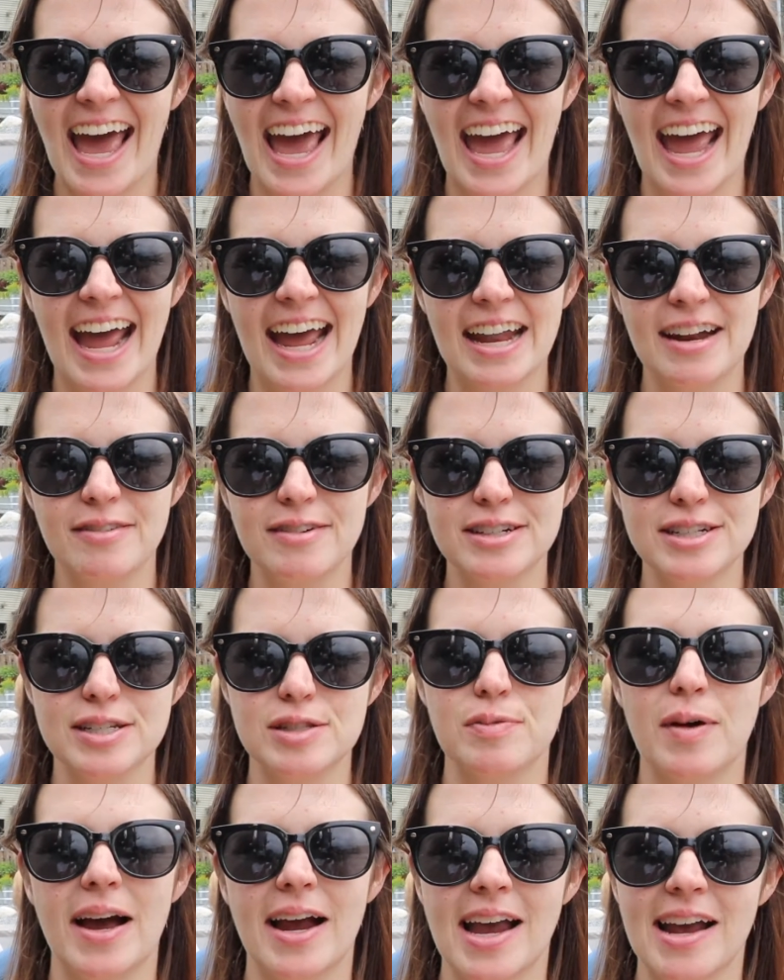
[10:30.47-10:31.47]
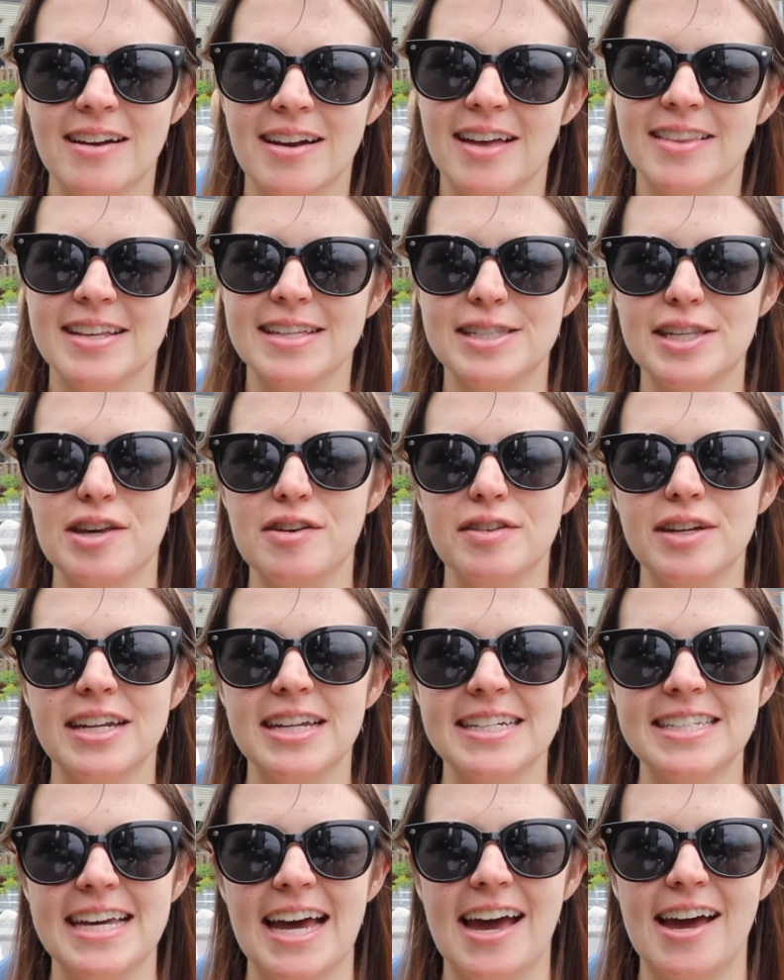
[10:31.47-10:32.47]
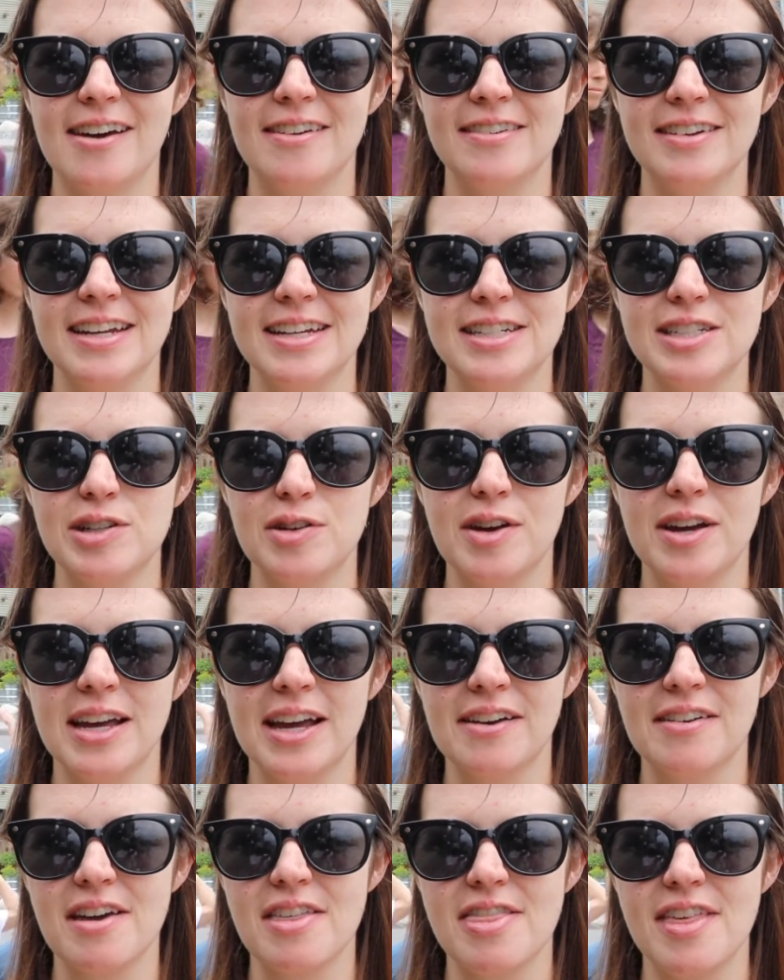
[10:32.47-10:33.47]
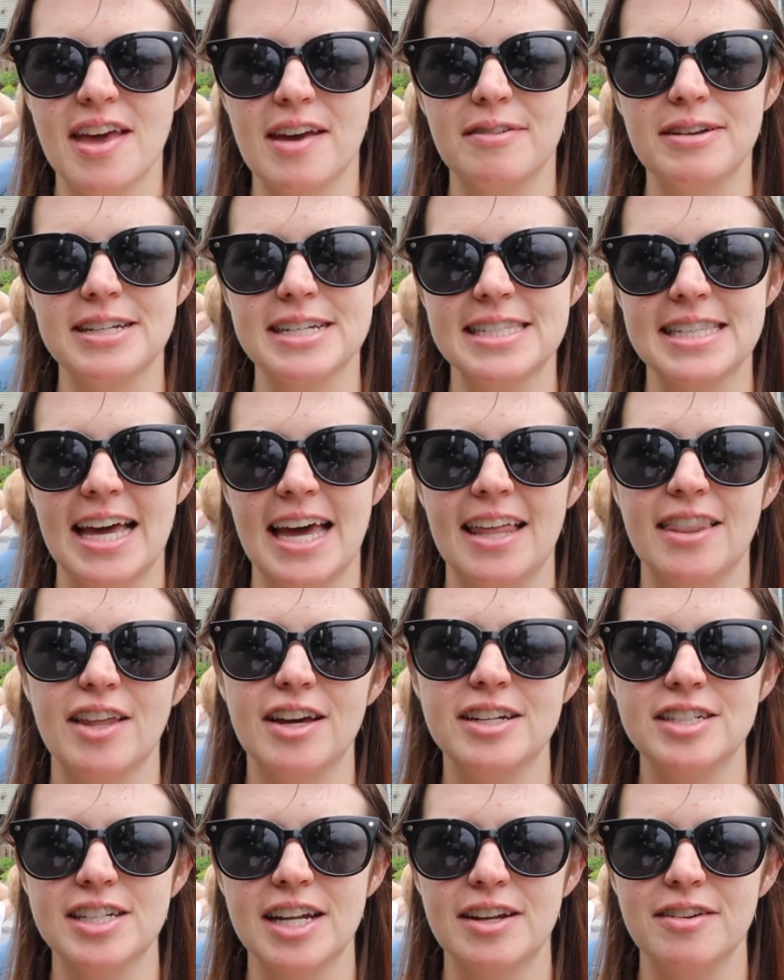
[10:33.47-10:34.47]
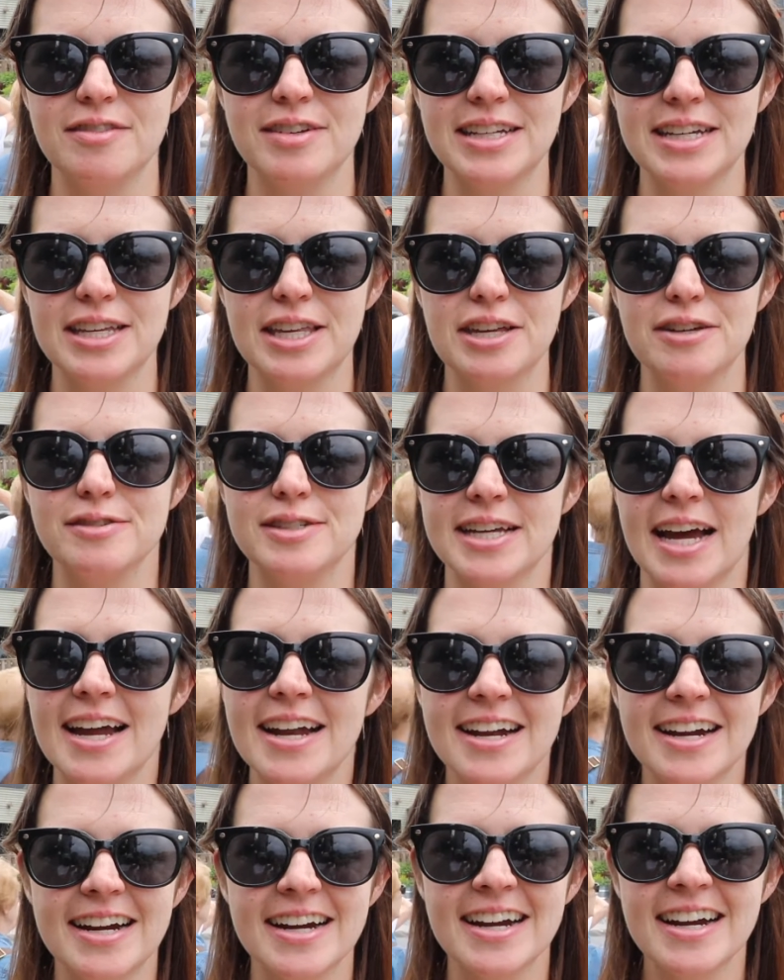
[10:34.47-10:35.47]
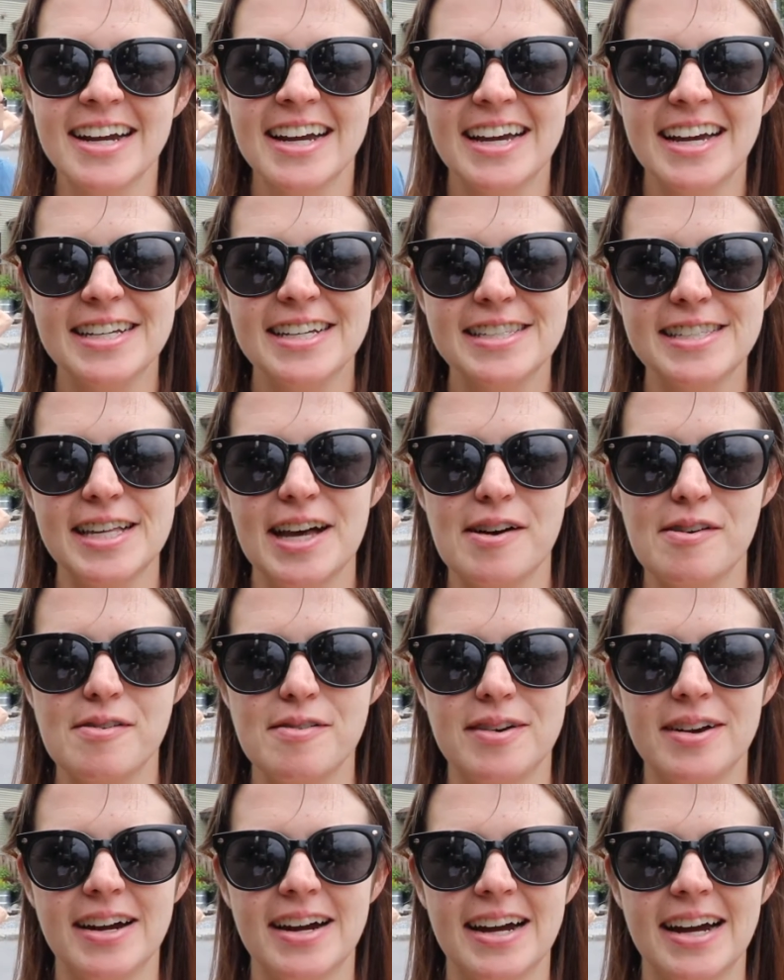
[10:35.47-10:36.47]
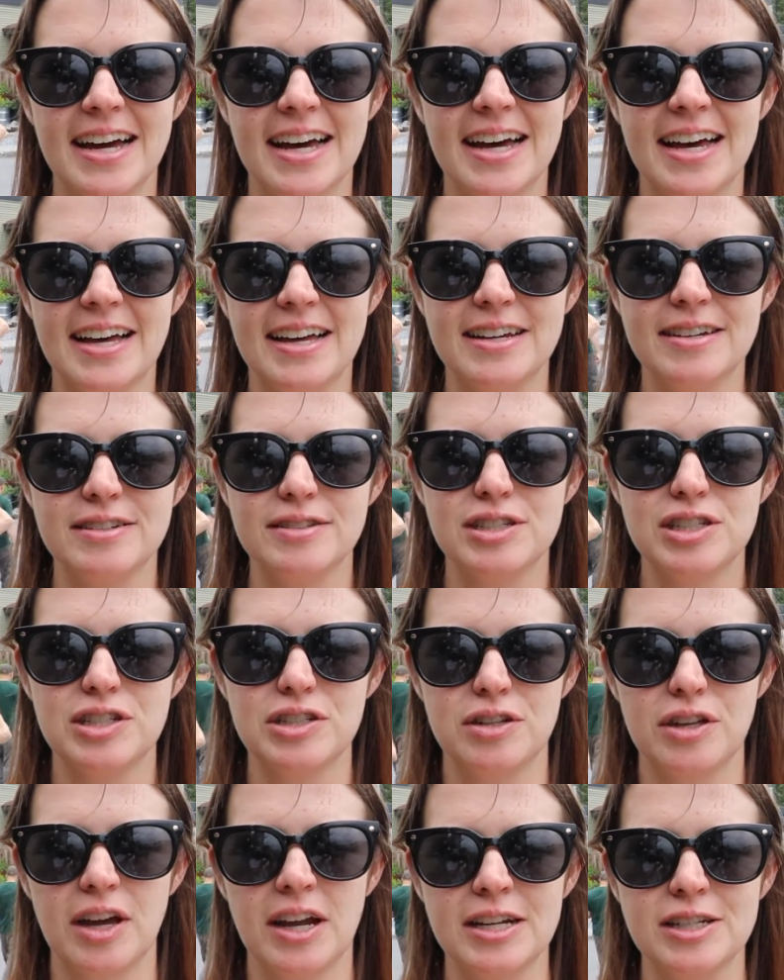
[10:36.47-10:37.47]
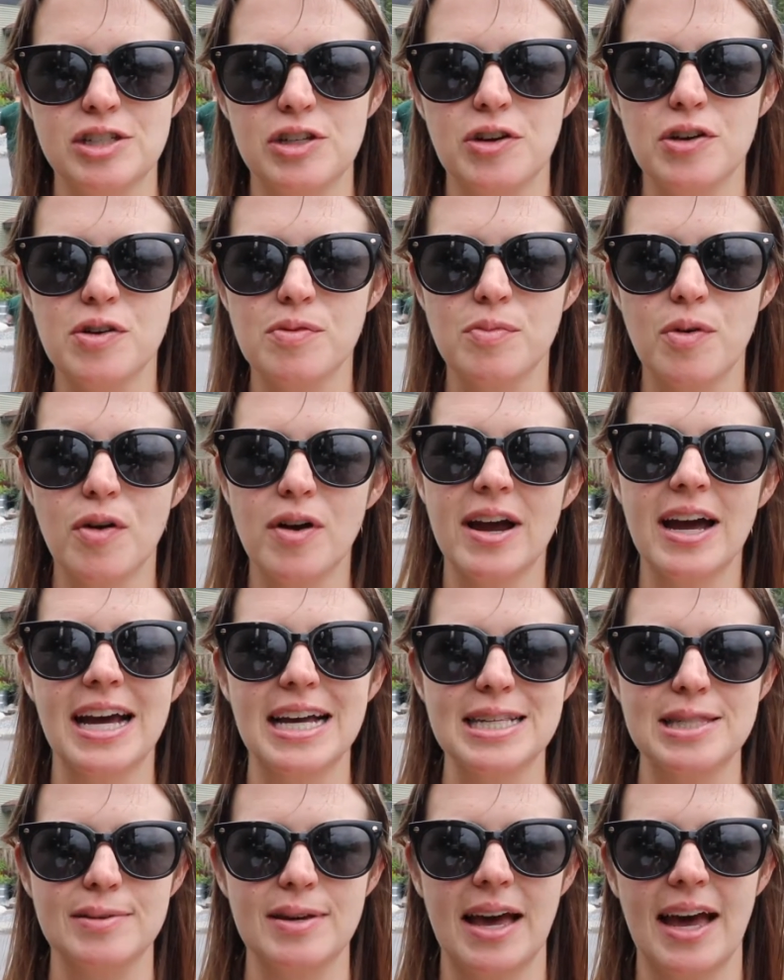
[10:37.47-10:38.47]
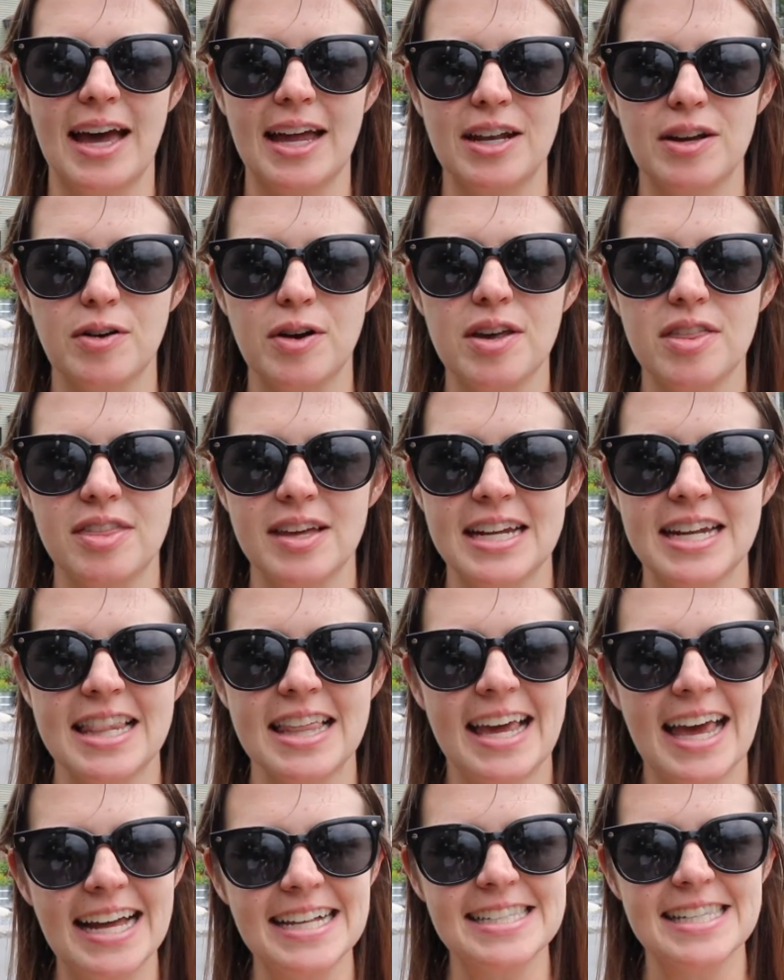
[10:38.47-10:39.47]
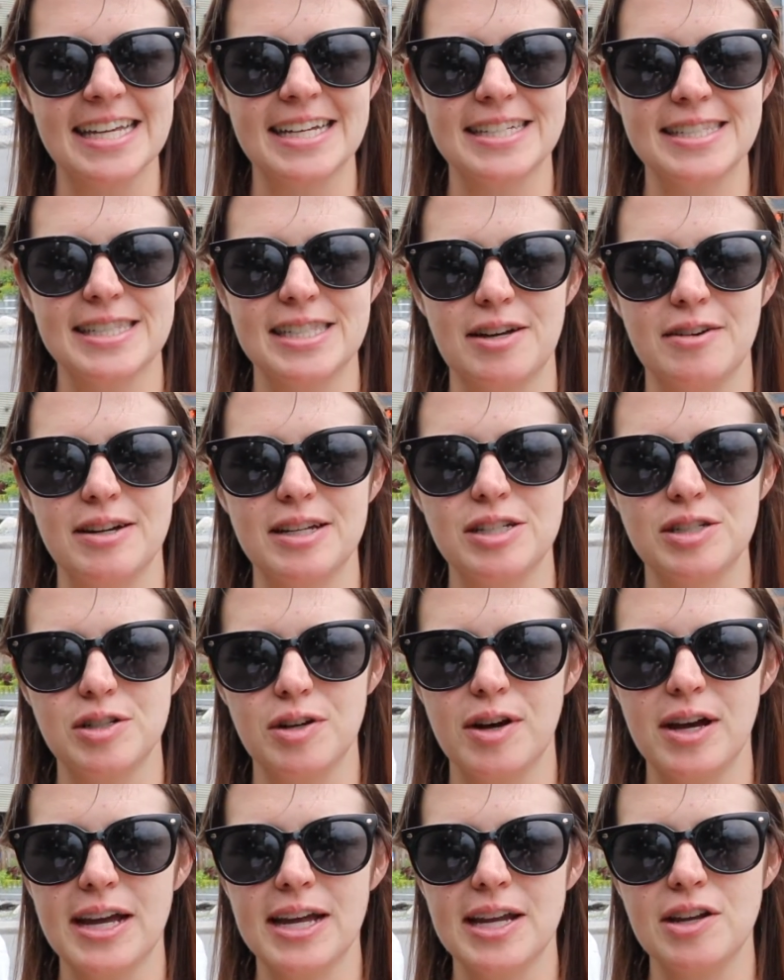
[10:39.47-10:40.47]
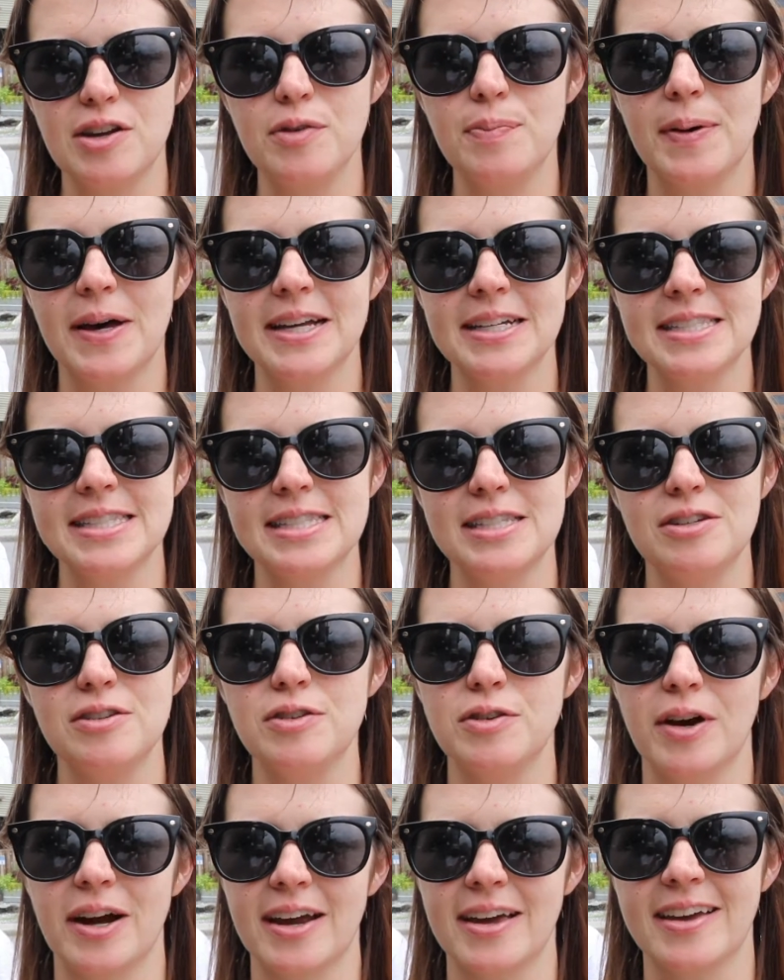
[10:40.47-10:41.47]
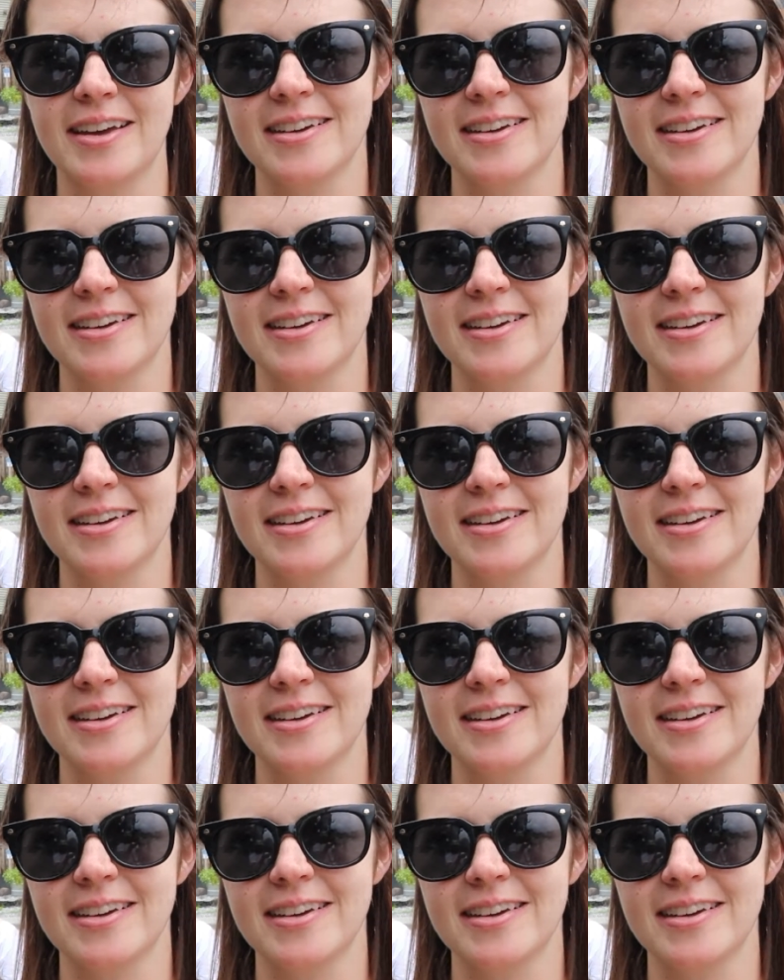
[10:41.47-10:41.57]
And we're just walking around this cute little town, enjoying everything. We just had lunch at a really cute diner. So we're gonna show you more as we head north into the Catskills. So enjoy New Paltz, New York.